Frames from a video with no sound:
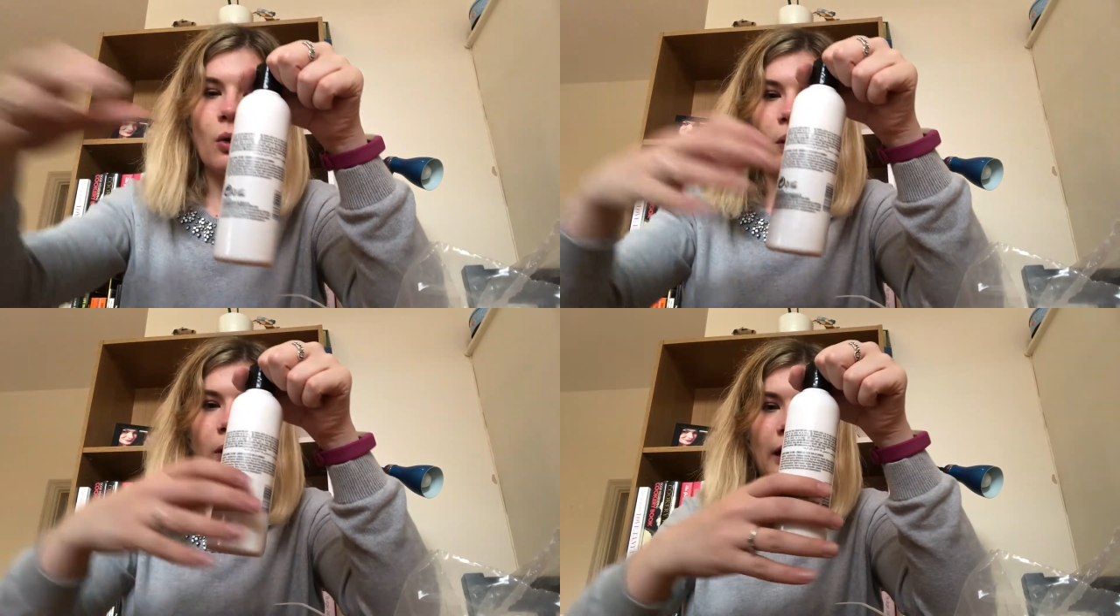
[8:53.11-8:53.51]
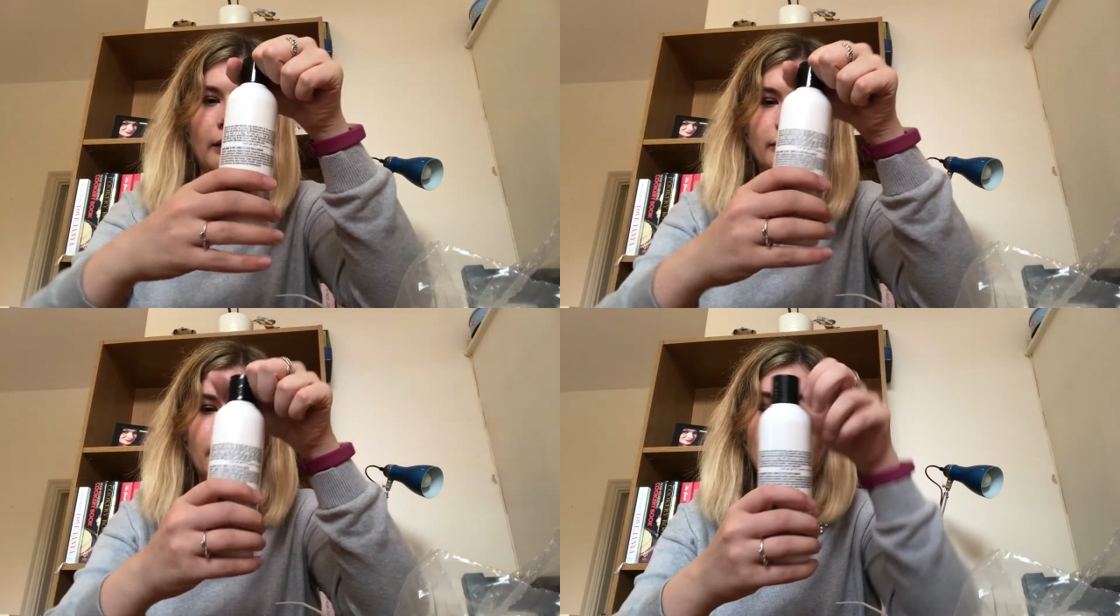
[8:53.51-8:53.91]
Oh,
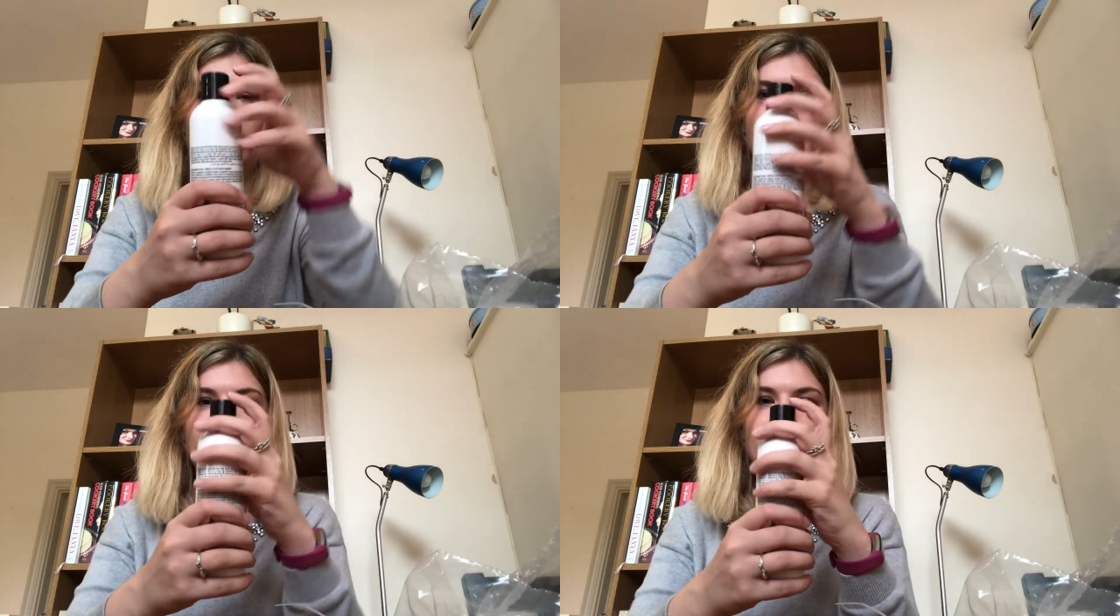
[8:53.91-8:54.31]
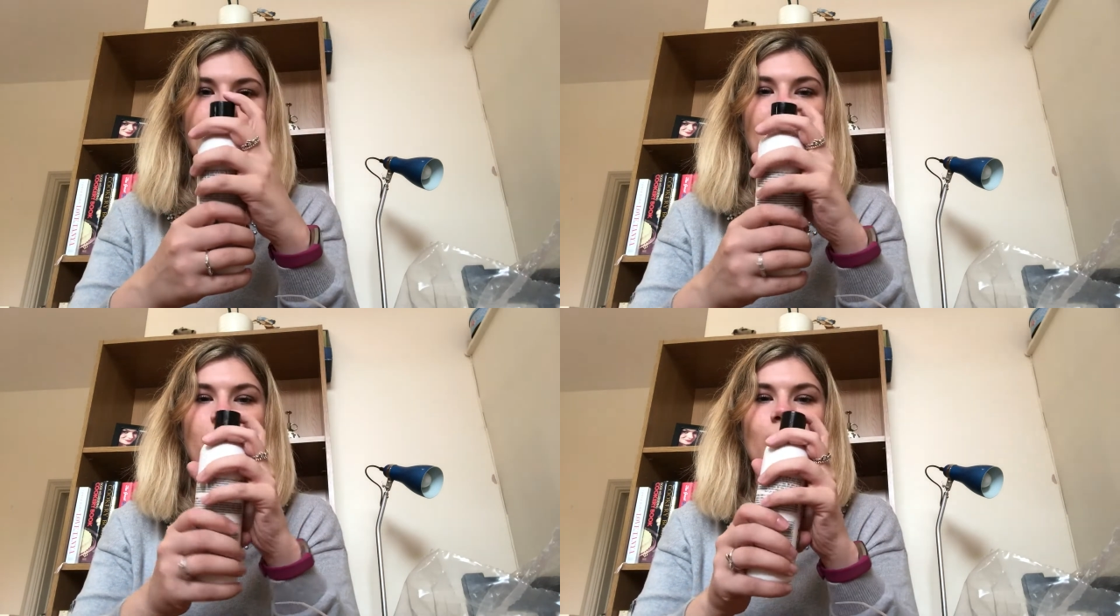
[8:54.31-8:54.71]
that's the nice
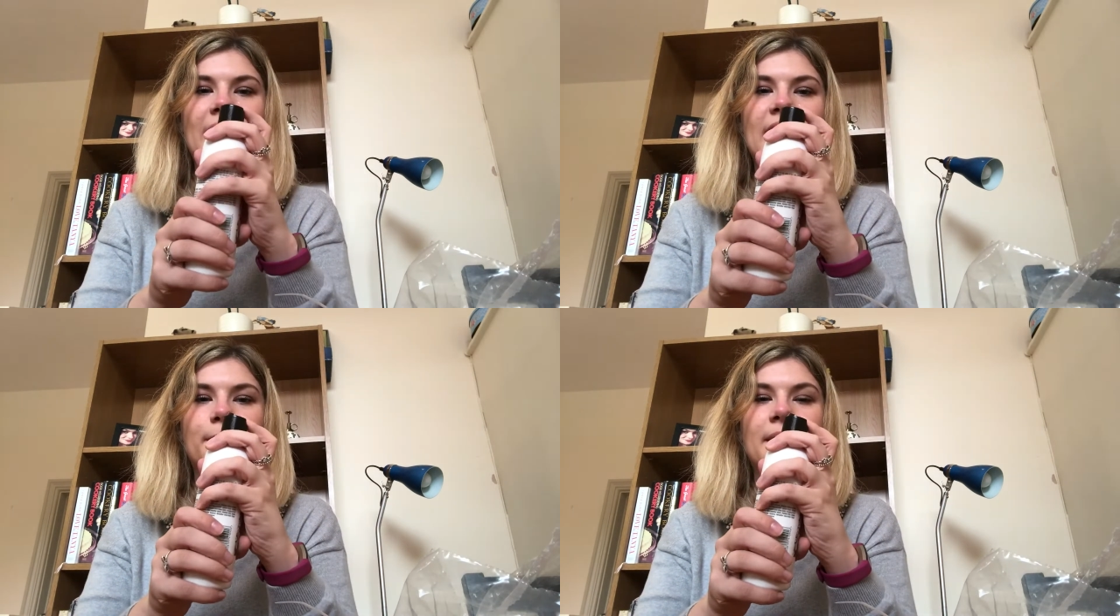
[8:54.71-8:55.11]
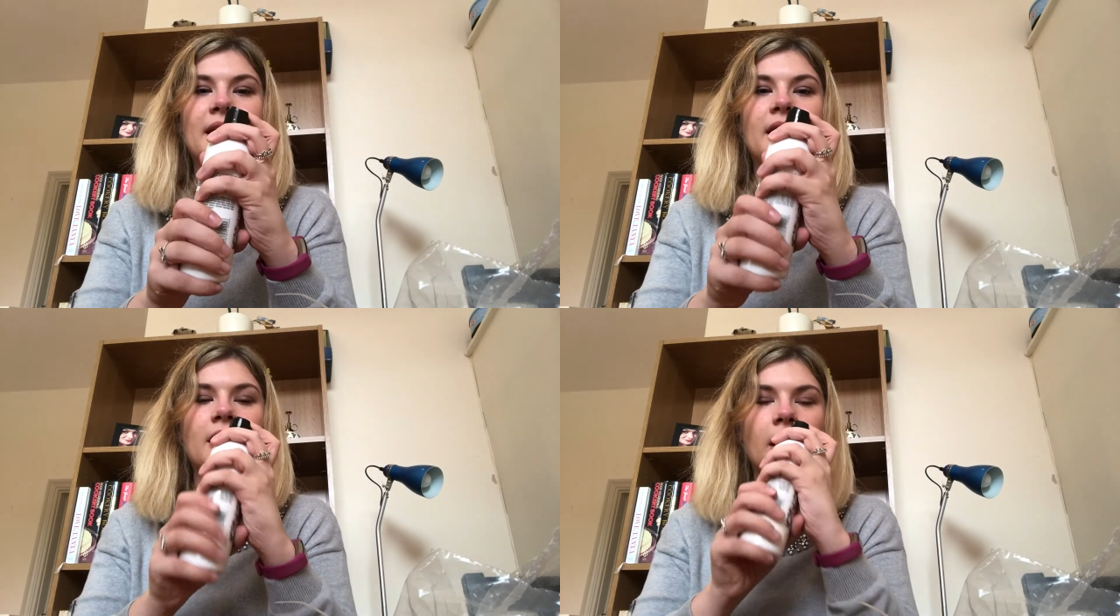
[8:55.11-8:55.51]
smell that we had a
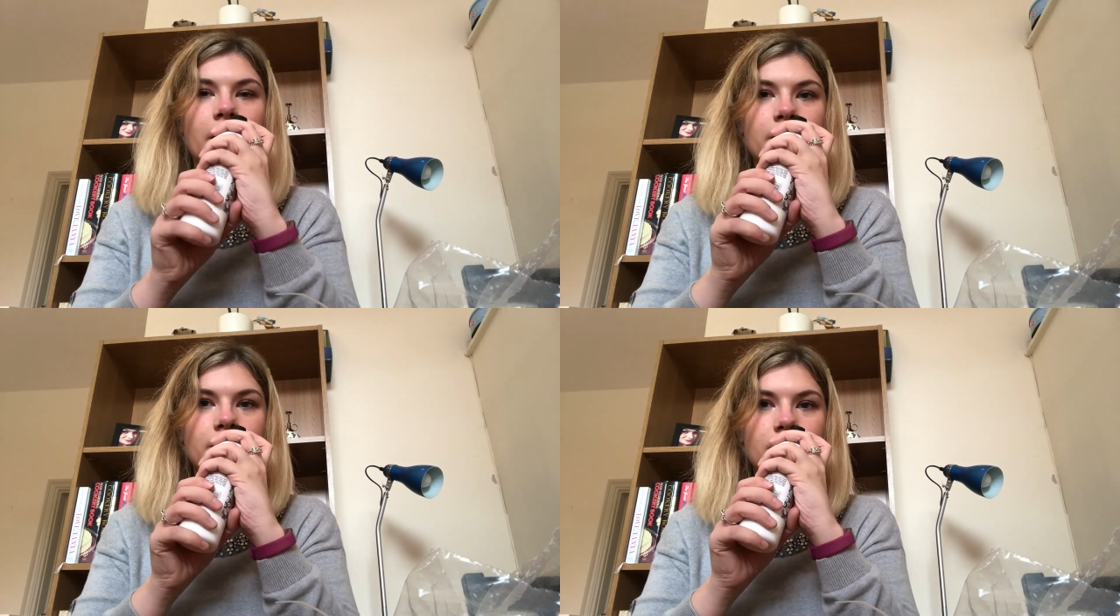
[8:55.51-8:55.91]
minute ago.